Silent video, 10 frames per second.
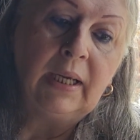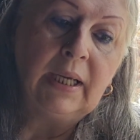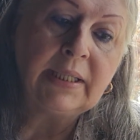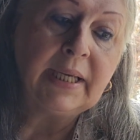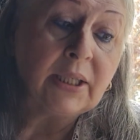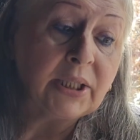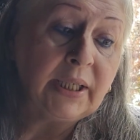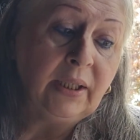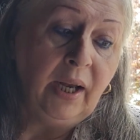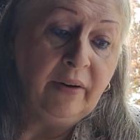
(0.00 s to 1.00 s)
it's actually
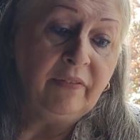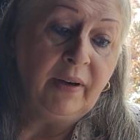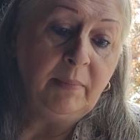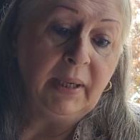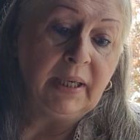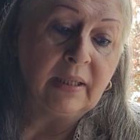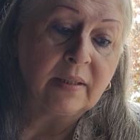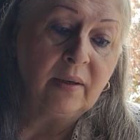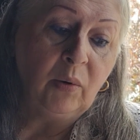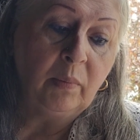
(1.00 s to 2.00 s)
a lot of fun making
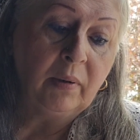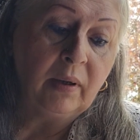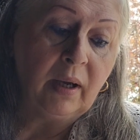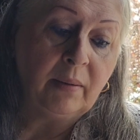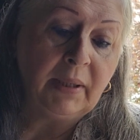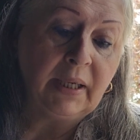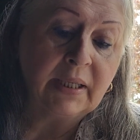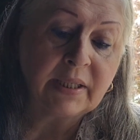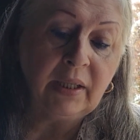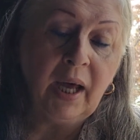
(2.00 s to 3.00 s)
soap. I mean,
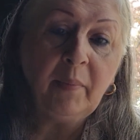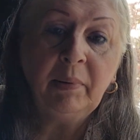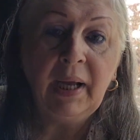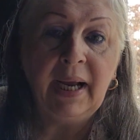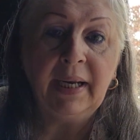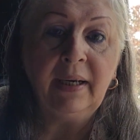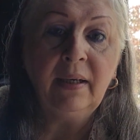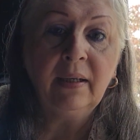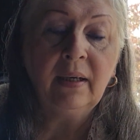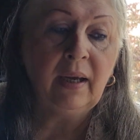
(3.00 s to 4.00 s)
it's a lot of planning,
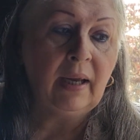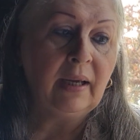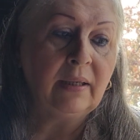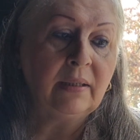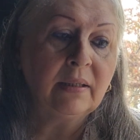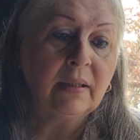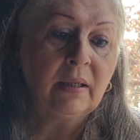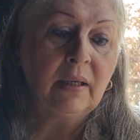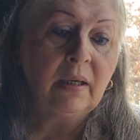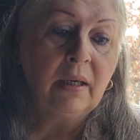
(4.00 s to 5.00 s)
and
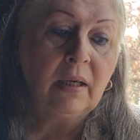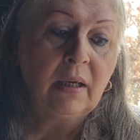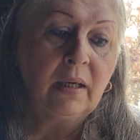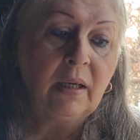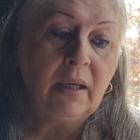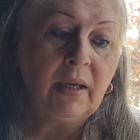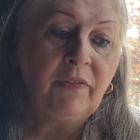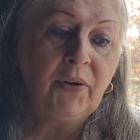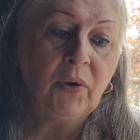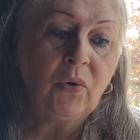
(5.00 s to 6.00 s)

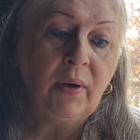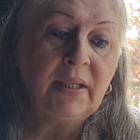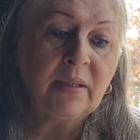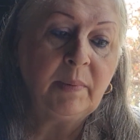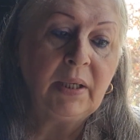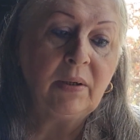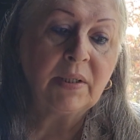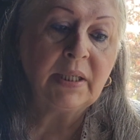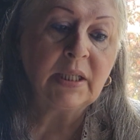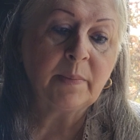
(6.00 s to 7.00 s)
if you're going to be
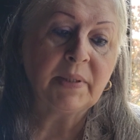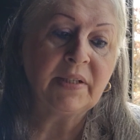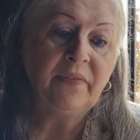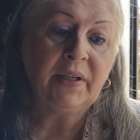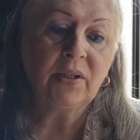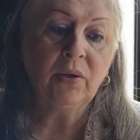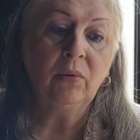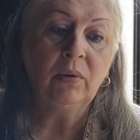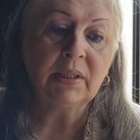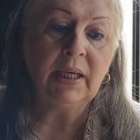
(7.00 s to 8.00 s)
using specific
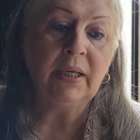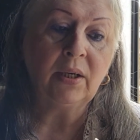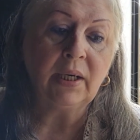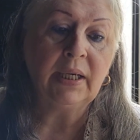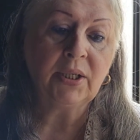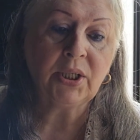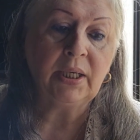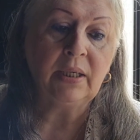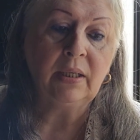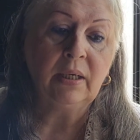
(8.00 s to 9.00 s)
tools in your
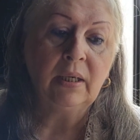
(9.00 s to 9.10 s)
kitchen,